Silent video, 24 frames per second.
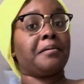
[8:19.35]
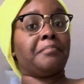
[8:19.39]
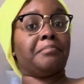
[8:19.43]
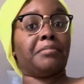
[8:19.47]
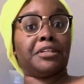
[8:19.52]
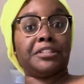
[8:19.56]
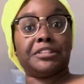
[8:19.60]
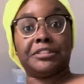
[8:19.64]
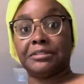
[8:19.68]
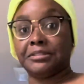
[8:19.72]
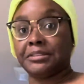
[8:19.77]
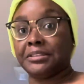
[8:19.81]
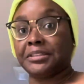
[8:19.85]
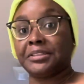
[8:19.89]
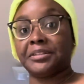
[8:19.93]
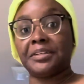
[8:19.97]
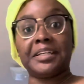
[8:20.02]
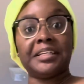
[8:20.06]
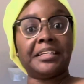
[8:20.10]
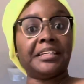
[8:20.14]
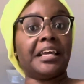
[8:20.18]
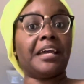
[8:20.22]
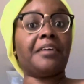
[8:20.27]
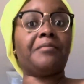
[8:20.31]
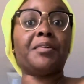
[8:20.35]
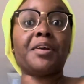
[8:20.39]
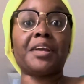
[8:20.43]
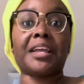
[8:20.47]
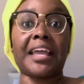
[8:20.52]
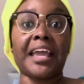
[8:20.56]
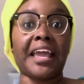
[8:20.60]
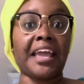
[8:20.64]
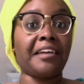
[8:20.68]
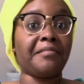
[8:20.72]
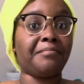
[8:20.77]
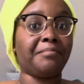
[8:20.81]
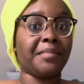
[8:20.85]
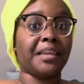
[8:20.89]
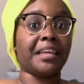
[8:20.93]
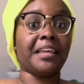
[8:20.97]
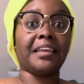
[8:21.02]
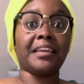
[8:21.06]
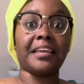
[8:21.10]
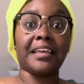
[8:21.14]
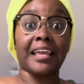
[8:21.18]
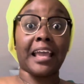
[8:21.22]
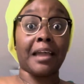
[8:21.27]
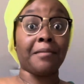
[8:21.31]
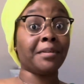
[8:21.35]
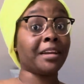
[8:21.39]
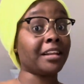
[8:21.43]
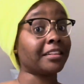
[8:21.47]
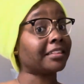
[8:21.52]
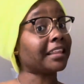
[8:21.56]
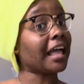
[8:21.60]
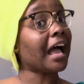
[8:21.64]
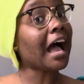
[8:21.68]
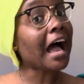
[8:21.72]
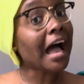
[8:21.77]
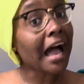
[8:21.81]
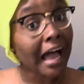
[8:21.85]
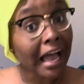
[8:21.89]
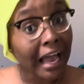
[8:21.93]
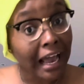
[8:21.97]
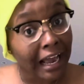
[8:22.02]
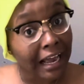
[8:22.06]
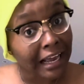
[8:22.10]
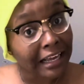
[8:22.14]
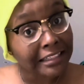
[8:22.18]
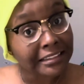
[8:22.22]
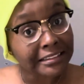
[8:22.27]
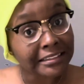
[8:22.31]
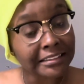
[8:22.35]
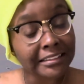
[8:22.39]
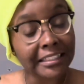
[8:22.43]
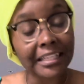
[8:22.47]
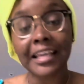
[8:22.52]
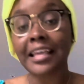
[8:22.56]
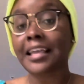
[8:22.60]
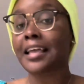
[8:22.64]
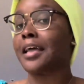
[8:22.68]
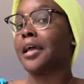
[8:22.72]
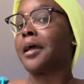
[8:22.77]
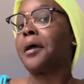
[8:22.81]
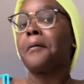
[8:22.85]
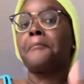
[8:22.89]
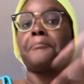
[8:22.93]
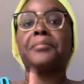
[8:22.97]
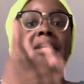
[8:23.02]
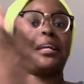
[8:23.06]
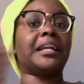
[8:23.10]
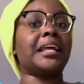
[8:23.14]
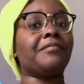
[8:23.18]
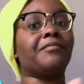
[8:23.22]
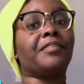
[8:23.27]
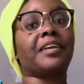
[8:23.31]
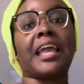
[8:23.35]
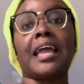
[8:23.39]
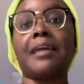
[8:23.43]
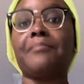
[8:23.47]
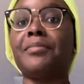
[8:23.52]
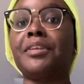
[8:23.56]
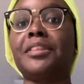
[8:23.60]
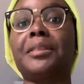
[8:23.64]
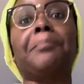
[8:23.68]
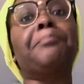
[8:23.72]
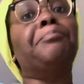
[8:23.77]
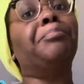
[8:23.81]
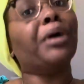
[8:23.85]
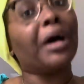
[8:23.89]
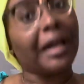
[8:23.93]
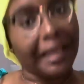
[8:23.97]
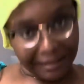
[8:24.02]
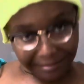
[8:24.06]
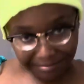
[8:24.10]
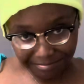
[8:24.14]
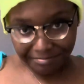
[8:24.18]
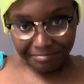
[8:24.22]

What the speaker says: but it never gave me, it gave me the thighs, but it never gave me the butt.